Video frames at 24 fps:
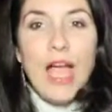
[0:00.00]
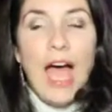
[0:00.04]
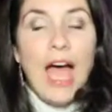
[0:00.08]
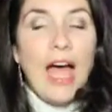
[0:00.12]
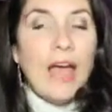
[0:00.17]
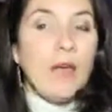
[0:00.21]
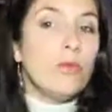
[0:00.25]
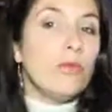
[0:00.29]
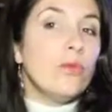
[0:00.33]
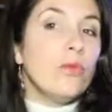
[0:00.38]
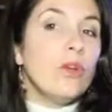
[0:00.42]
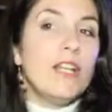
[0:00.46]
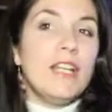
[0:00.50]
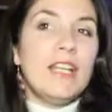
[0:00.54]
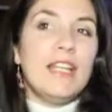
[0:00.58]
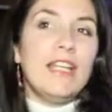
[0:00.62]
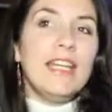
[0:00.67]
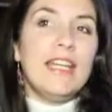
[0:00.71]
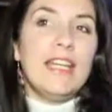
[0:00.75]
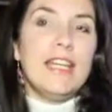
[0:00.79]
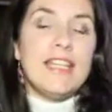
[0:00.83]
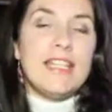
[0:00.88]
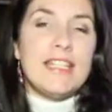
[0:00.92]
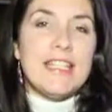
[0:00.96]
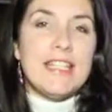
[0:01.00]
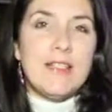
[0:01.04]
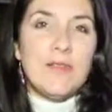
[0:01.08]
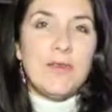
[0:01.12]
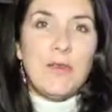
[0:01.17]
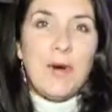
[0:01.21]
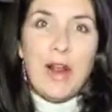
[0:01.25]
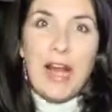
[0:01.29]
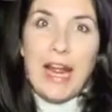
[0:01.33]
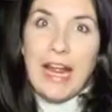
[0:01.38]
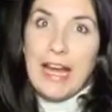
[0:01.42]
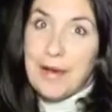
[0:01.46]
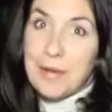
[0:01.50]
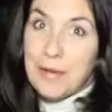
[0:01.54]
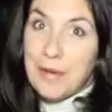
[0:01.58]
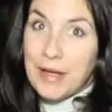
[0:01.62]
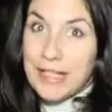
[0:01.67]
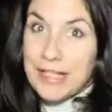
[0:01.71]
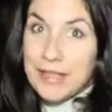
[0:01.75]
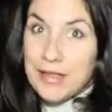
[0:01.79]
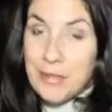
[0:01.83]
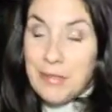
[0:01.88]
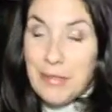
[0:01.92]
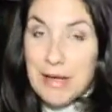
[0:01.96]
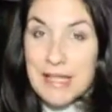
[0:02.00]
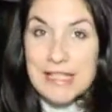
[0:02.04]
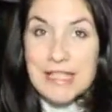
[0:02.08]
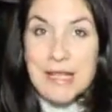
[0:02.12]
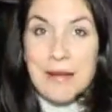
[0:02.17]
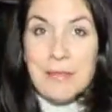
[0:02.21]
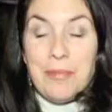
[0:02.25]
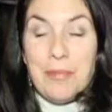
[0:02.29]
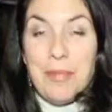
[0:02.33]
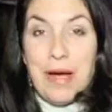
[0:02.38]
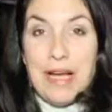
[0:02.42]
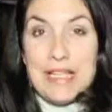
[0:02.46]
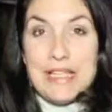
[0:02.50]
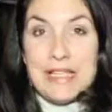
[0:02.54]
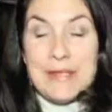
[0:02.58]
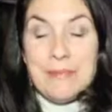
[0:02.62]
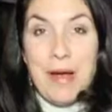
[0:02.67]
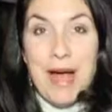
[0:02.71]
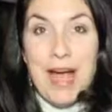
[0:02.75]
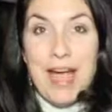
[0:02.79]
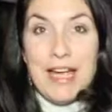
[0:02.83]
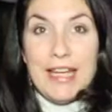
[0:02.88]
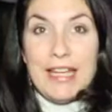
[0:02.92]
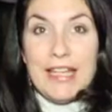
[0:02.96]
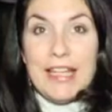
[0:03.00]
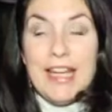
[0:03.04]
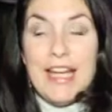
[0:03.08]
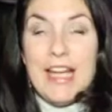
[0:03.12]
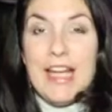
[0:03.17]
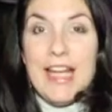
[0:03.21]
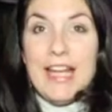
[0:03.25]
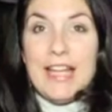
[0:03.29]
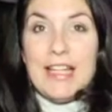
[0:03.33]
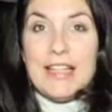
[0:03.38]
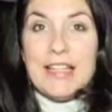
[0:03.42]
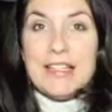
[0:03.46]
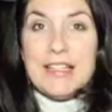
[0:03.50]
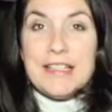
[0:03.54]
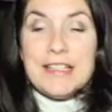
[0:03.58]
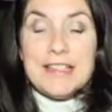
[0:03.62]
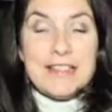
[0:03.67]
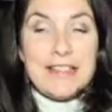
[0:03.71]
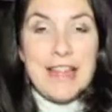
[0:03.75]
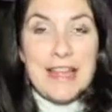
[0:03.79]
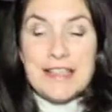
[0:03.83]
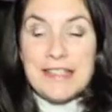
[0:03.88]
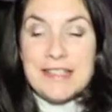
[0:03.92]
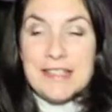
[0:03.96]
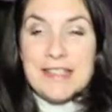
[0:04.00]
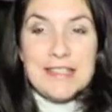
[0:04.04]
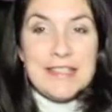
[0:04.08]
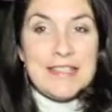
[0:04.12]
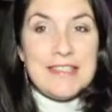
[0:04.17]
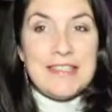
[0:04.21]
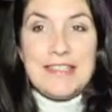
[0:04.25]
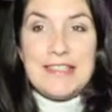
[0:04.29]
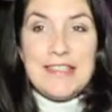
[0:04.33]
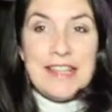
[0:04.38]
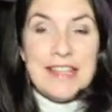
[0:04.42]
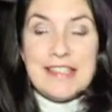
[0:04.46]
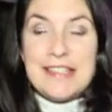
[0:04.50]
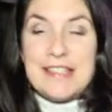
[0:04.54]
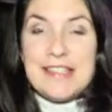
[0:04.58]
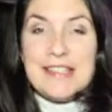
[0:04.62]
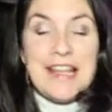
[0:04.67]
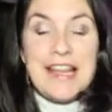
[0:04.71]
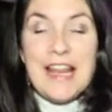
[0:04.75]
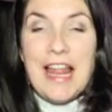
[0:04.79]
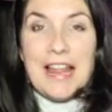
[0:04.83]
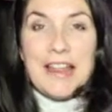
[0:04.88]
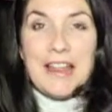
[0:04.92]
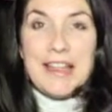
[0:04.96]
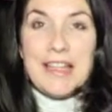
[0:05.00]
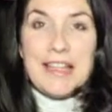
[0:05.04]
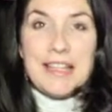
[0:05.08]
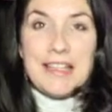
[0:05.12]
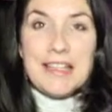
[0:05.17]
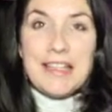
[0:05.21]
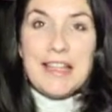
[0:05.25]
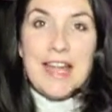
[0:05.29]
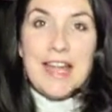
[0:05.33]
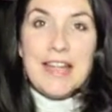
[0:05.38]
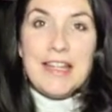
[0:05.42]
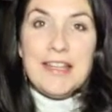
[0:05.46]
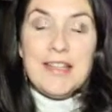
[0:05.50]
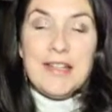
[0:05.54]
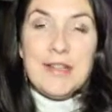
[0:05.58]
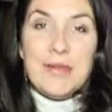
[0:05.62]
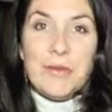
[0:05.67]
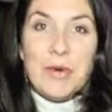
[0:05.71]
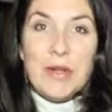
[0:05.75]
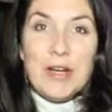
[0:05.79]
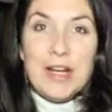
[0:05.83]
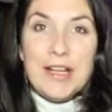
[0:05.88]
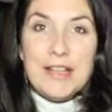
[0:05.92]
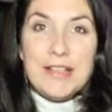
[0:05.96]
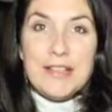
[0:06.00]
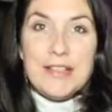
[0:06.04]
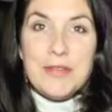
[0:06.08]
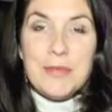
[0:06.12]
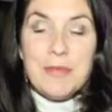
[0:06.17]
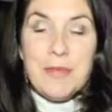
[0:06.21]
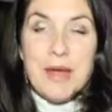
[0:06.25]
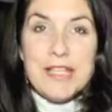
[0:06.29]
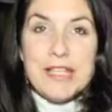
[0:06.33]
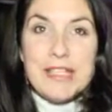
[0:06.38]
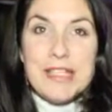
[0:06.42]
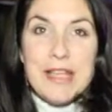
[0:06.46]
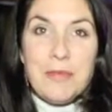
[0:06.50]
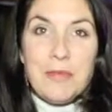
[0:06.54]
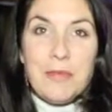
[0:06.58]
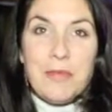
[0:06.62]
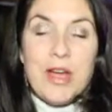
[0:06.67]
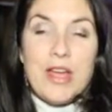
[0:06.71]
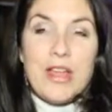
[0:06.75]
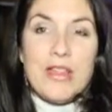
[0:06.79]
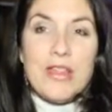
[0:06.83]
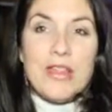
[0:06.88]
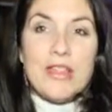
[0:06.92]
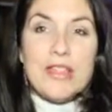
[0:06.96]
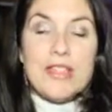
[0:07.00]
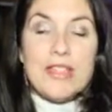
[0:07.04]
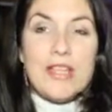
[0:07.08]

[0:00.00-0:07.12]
I really didn't want anybody to mess up my spine. That's nothing that you want to mess up with.